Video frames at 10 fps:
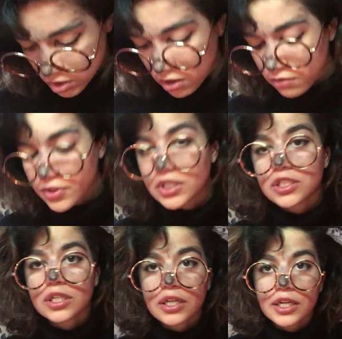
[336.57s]

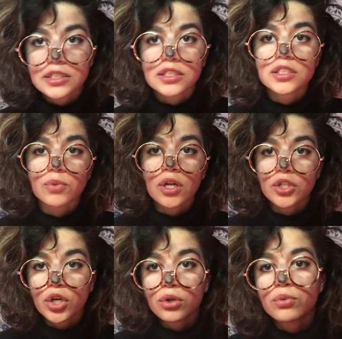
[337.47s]
Obviously, as it is well
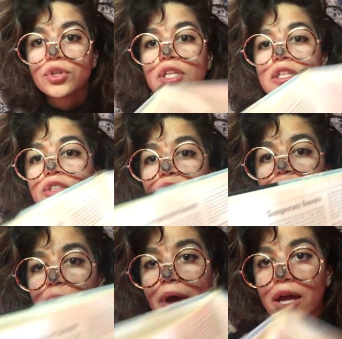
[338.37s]
known within these sort
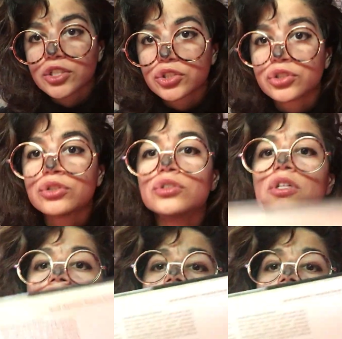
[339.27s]
of pastures